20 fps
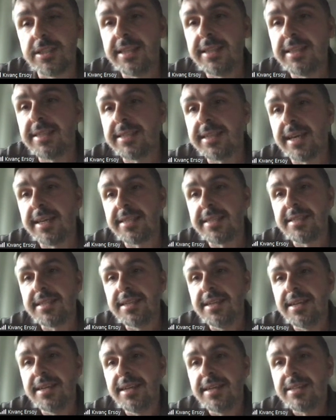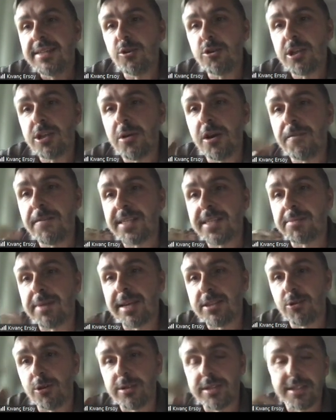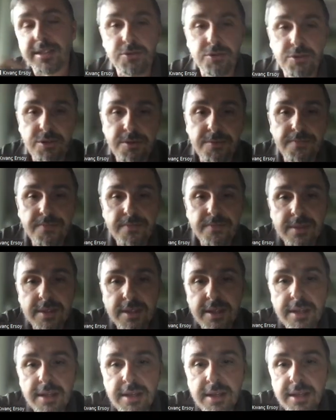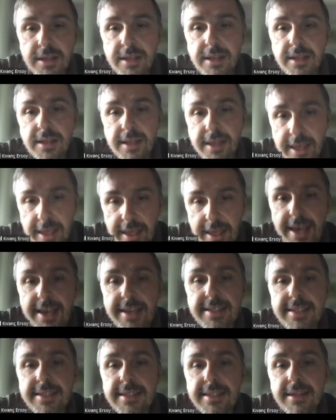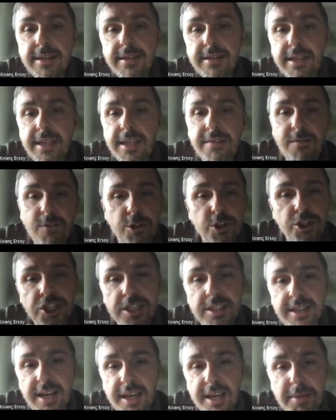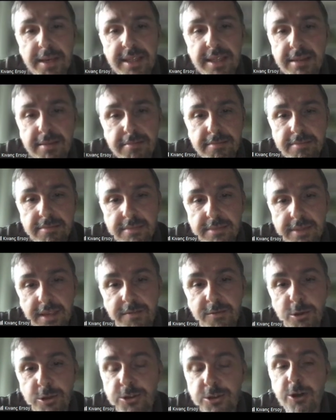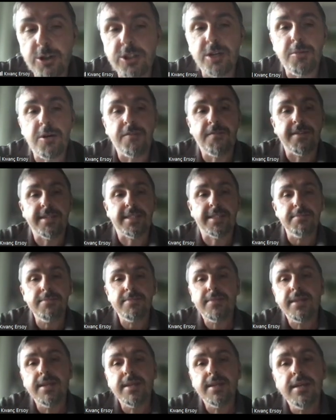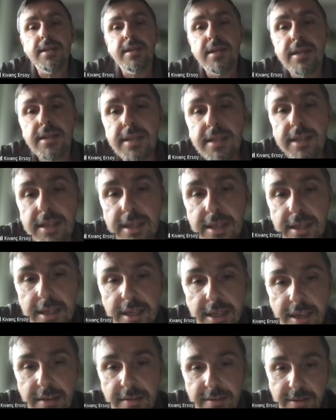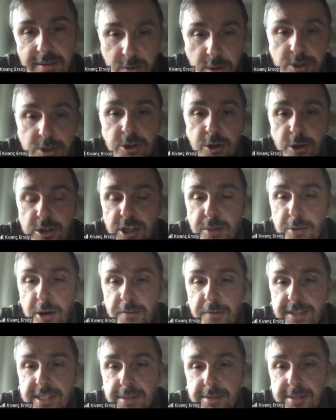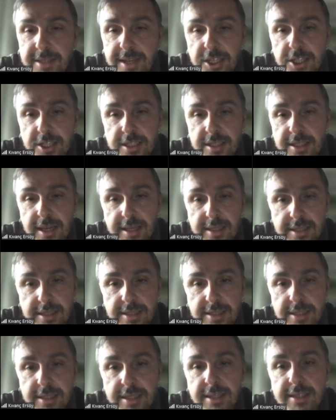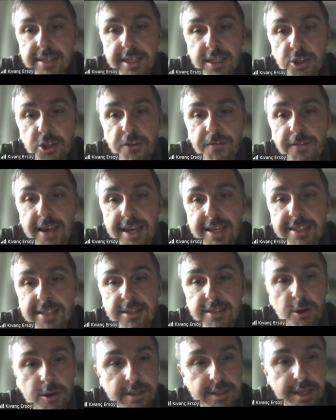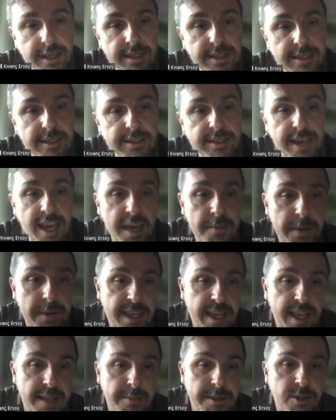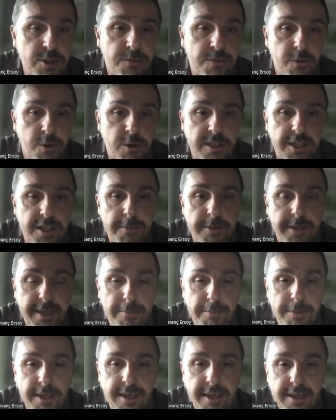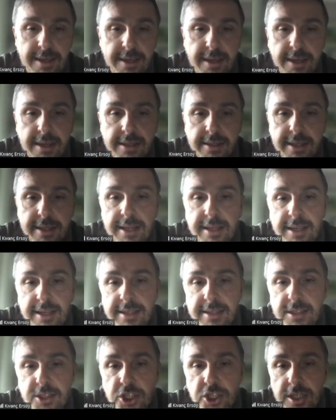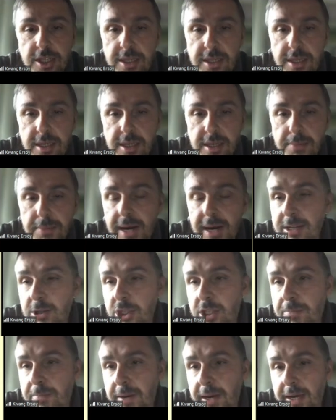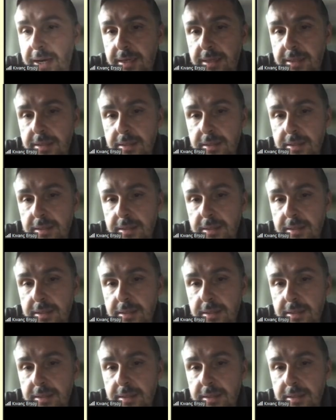in this case, the automorphism has order 2. X, involution, I mean involutory automorphism. Involutory automorphism such that CG of X contains K many elements of order P, then is G bounded by